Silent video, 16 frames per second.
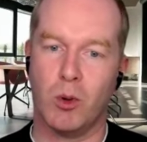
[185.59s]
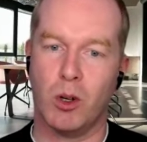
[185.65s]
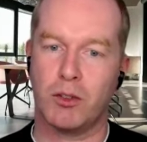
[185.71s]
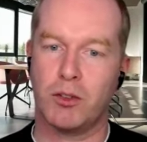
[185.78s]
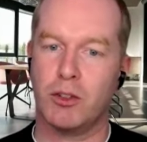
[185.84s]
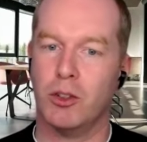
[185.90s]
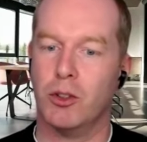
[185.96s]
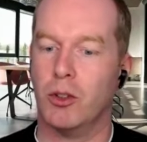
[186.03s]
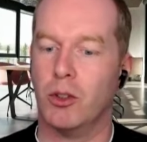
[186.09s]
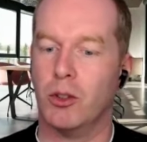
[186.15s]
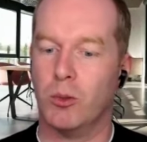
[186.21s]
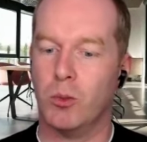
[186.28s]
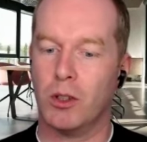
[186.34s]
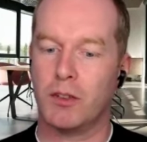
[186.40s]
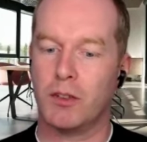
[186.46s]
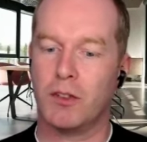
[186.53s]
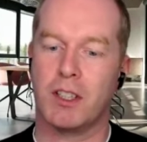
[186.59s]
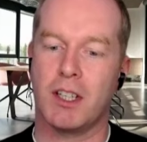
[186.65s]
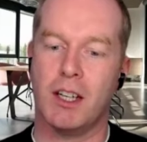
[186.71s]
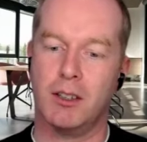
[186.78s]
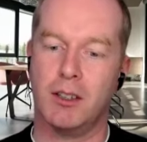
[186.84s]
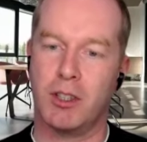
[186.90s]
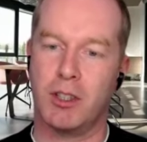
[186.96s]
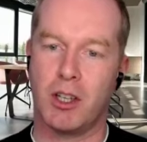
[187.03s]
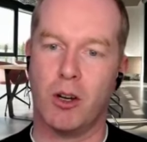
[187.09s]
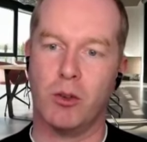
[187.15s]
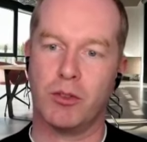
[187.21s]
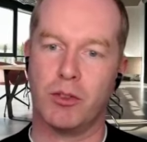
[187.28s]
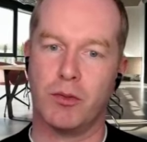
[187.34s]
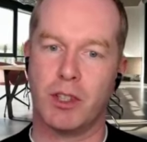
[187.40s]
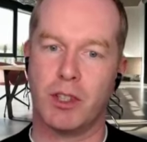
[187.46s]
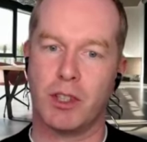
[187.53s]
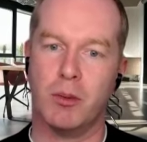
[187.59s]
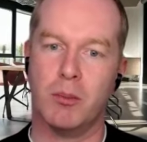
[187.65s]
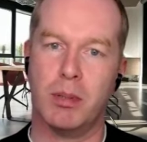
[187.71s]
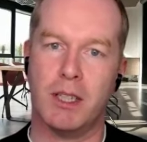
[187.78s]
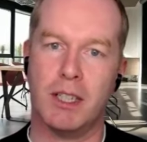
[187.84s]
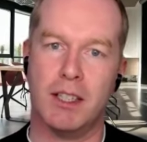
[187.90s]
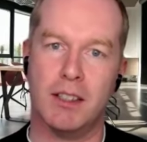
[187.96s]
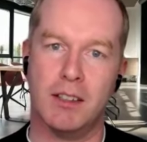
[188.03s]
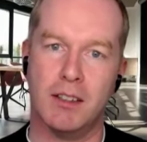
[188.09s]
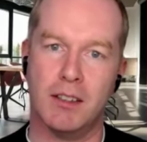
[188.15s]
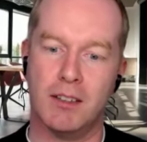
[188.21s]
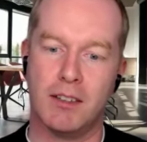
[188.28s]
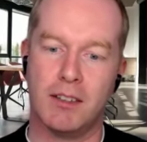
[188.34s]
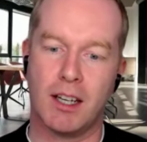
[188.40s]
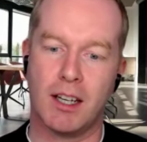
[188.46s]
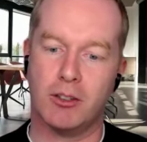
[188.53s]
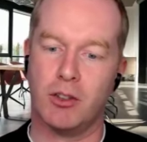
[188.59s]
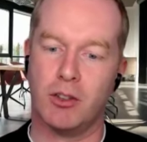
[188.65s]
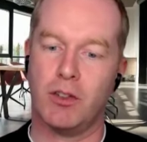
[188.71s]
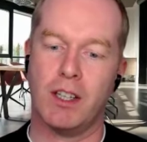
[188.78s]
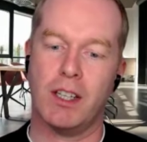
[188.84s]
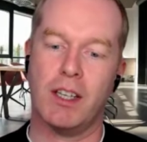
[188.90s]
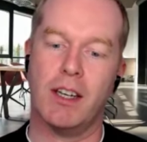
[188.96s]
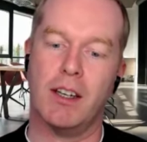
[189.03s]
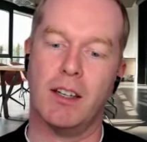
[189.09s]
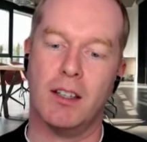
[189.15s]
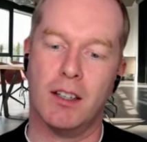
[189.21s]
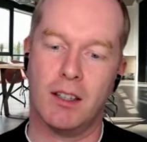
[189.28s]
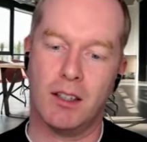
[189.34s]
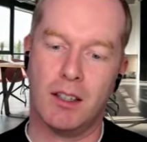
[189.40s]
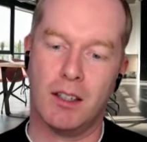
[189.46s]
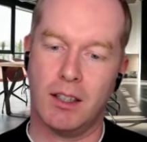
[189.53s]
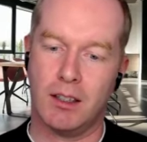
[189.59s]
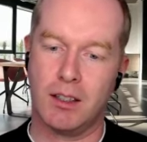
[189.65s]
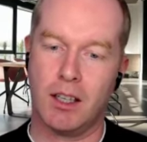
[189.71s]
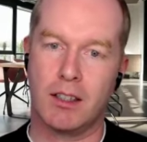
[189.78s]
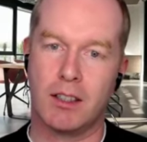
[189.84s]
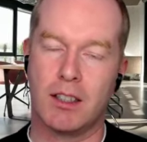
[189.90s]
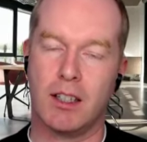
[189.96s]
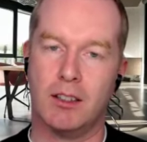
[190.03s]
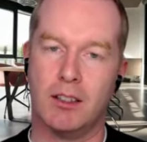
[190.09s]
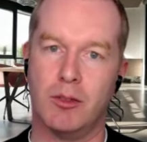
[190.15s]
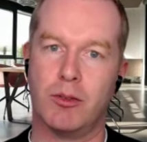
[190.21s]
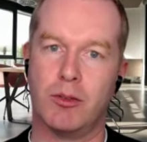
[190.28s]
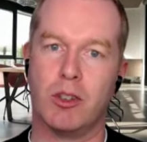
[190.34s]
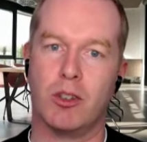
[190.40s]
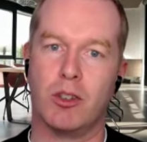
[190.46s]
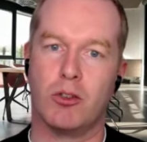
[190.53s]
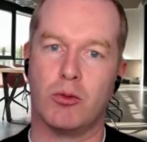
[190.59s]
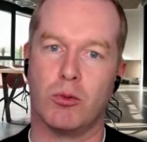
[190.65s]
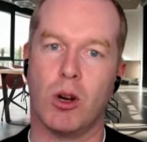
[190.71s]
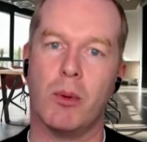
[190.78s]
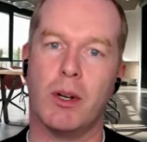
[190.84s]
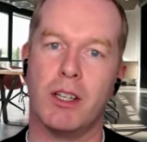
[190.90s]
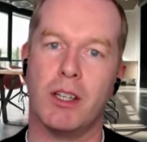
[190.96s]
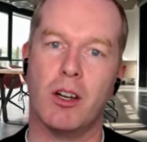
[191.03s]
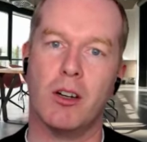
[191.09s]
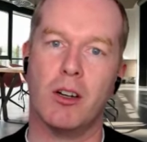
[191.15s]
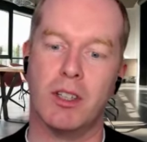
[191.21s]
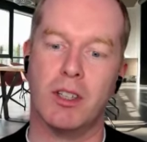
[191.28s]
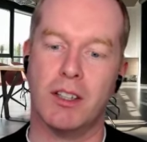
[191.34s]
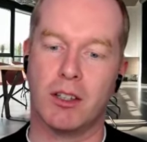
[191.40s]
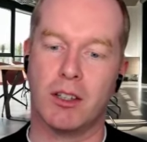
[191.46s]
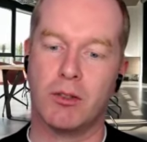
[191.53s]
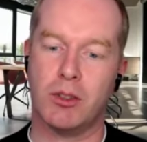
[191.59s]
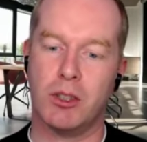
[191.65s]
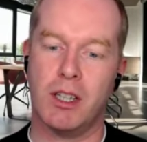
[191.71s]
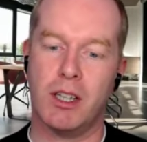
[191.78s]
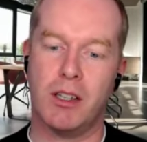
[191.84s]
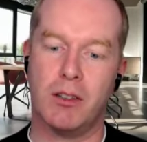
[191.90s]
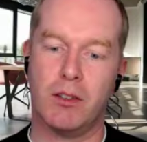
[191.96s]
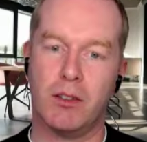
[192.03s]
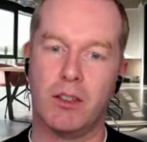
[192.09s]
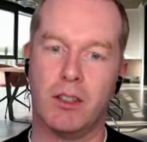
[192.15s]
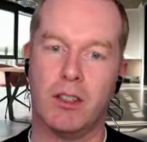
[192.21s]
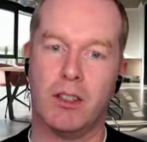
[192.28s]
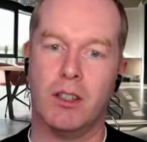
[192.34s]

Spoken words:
What's the kind of the goals of the company and how do you see it kind of growing over the next few years?